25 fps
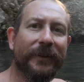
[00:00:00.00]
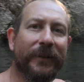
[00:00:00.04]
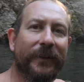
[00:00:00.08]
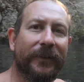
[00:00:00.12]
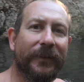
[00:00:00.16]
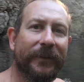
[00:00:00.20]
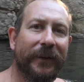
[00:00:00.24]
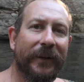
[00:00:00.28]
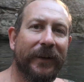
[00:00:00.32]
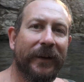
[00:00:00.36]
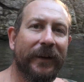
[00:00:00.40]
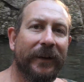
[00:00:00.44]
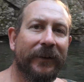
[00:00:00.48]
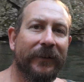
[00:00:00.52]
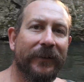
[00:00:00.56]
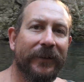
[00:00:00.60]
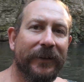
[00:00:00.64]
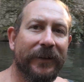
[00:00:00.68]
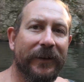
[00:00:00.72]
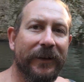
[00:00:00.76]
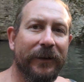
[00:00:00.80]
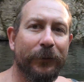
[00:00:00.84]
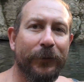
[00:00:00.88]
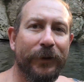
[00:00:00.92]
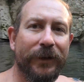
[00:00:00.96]
hot hour
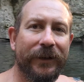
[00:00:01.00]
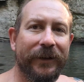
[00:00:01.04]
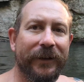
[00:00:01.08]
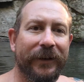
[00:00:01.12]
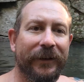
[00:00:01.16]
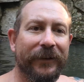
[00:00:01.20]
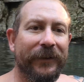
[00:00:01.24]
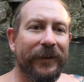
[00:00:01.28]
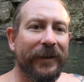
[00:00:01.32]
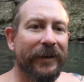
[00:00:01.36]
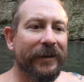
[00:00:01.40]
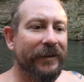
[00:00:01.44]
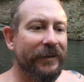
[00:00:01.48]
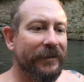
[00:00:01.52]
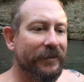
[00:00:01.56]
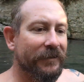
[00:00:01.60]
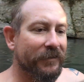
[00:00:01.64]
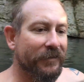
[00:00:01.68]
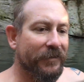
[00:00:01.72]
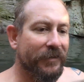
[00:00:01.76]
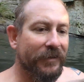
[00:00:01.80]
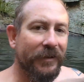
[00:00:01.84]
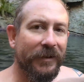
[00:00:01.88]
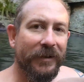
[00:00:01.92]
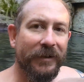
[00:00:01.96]
coming down that
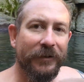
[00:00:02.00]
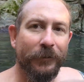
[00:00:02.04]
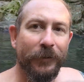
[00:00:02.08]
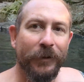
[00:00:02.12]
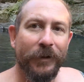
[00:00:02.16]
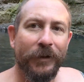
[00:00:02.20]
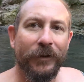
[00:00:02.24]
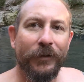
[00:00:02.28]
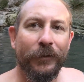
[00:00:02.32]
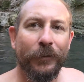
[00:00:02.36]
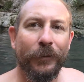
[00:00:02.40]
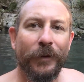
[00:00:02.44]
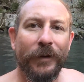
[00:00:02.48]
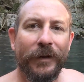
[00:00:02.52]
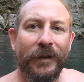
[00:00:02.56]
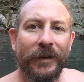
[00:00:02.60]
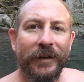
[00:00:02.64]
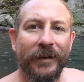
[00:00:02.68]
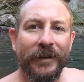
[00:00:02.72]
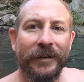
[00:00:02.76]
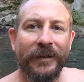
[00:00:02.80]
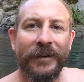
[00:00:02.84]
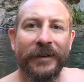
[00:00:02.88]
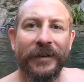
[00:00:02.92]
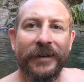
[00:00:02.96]
hillside
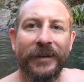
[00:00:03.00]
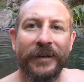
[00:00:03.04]
worthwhile.